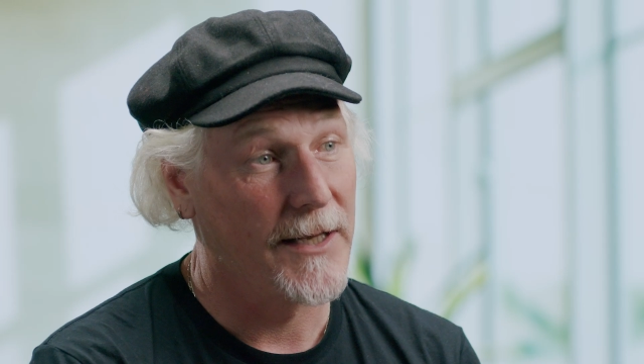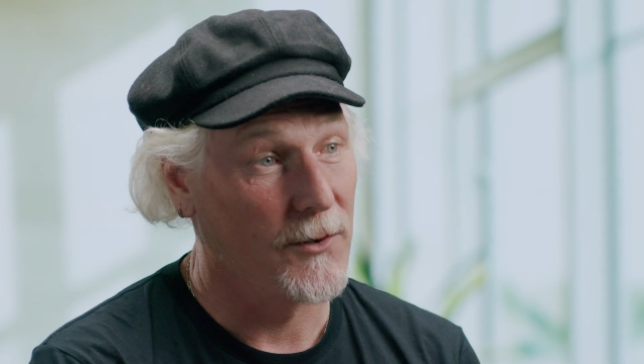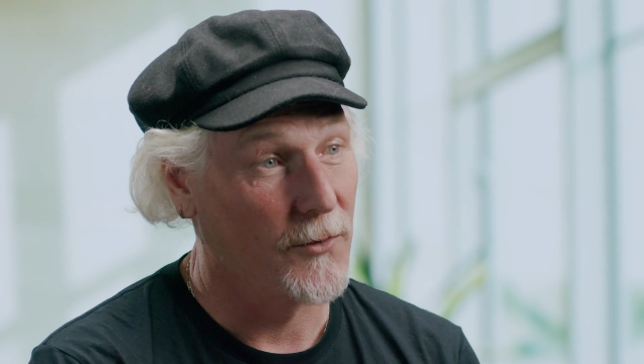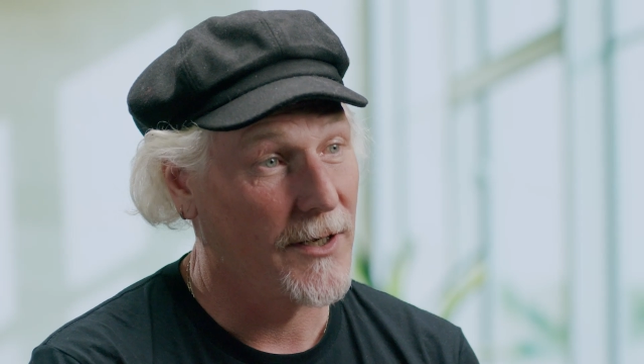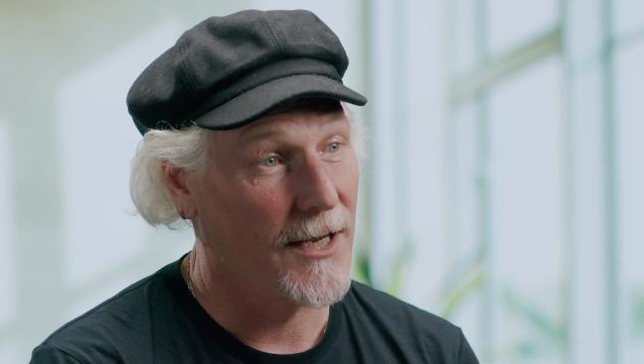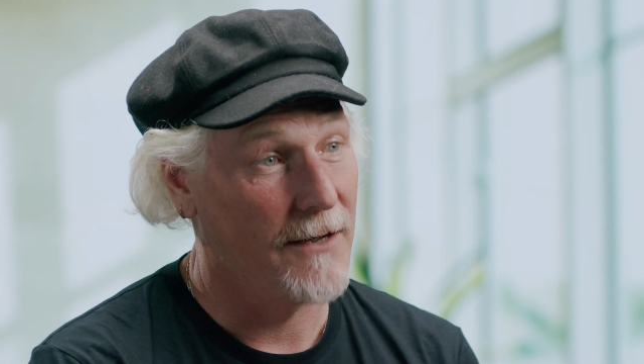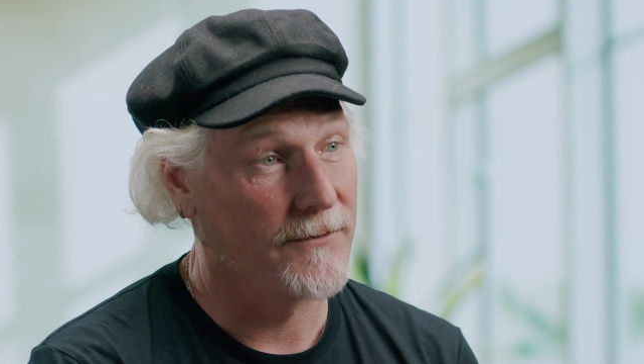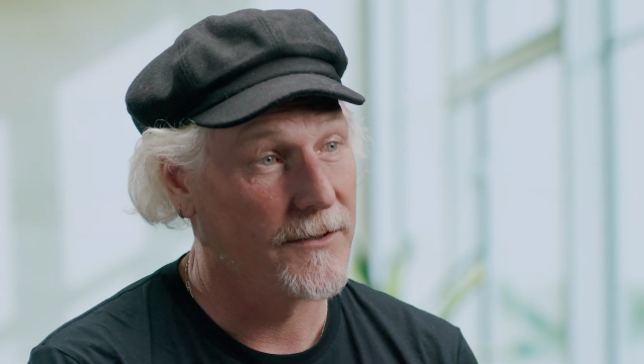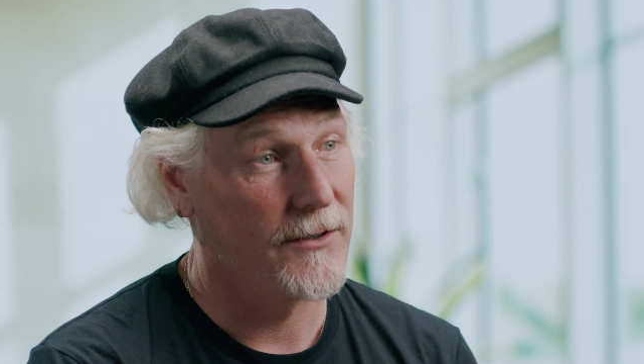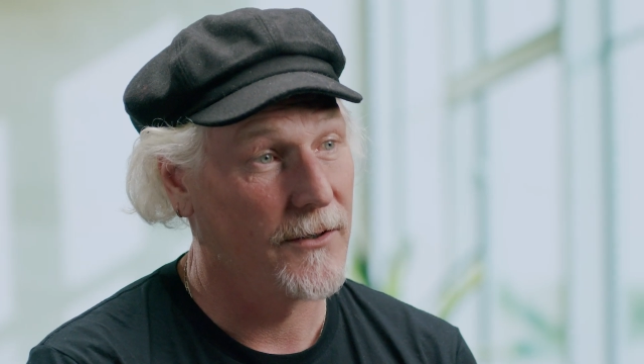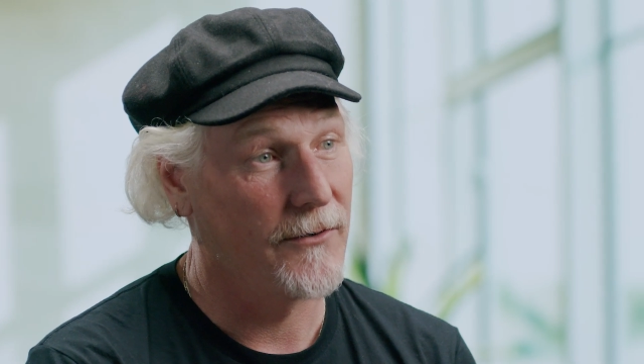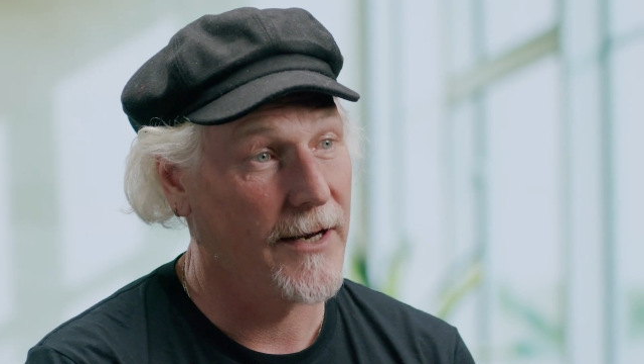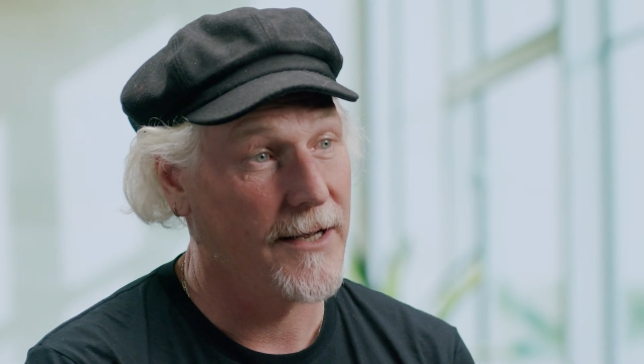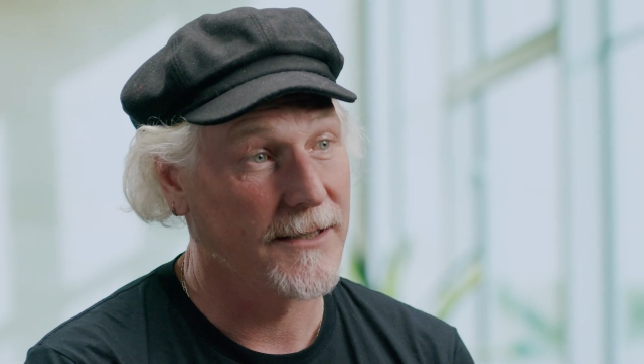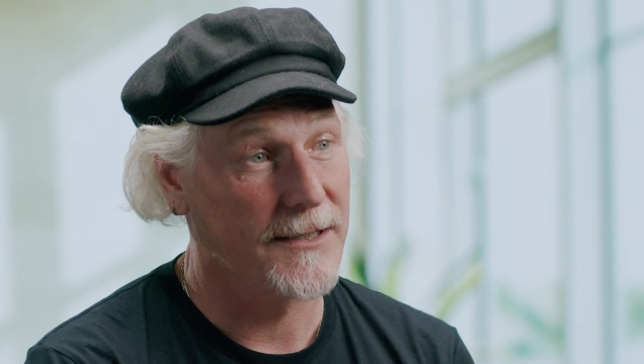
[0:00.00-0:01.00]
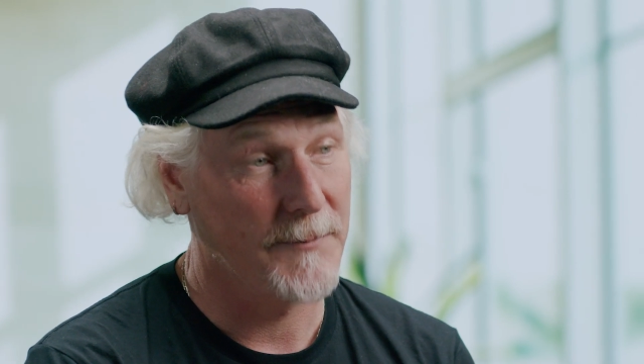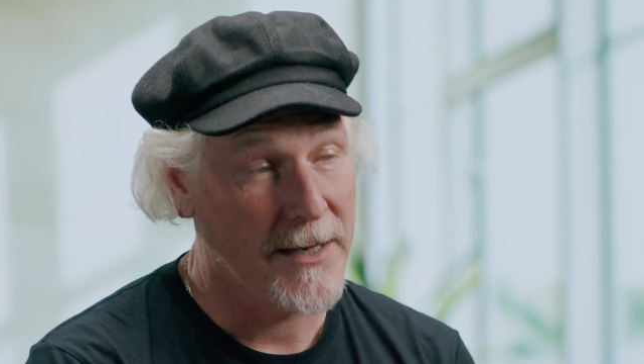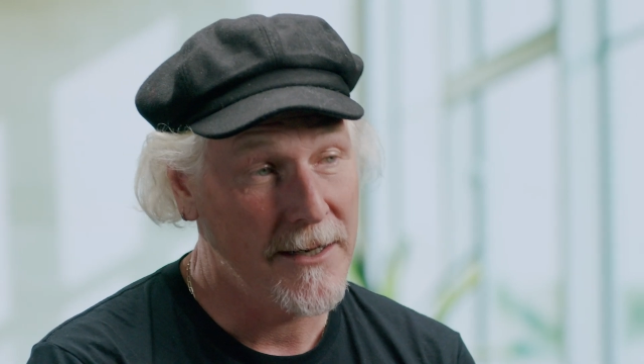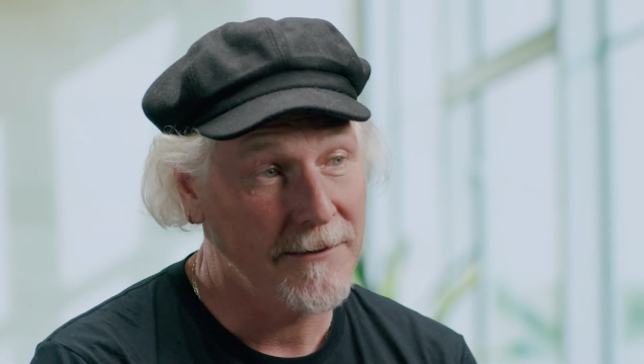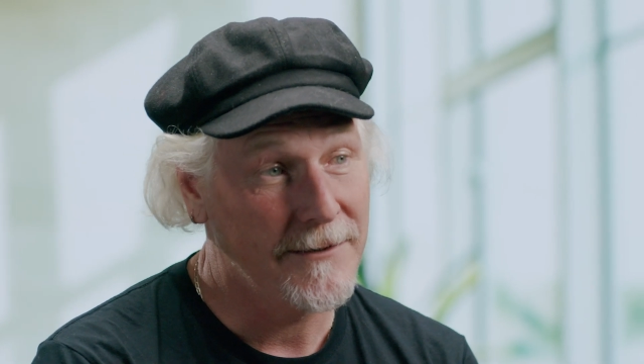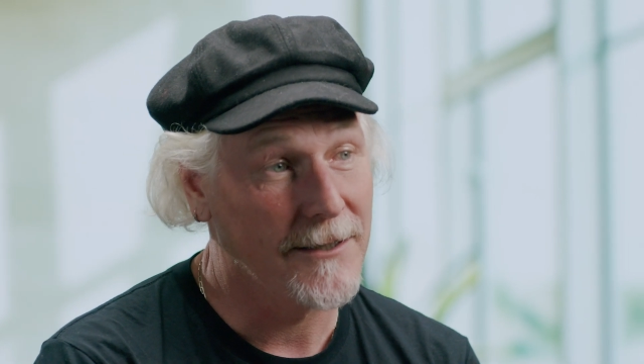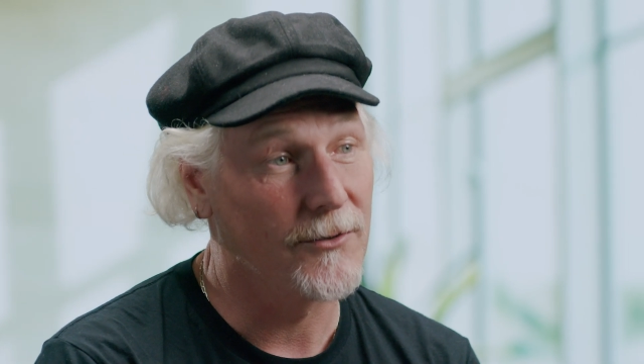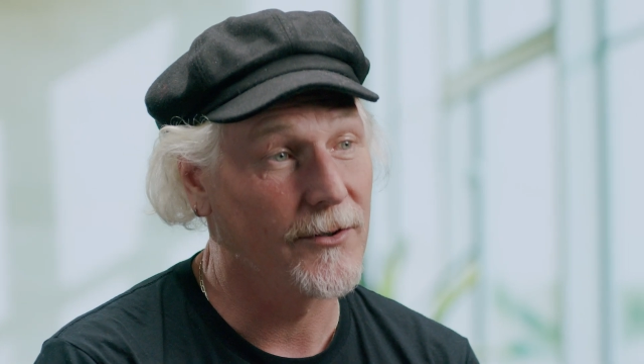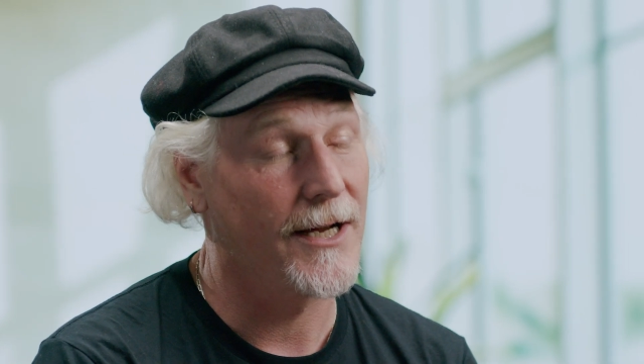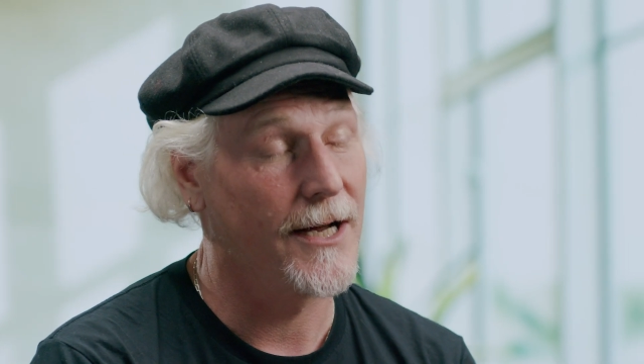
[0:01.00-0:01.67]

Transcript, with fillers: look after our spend, they look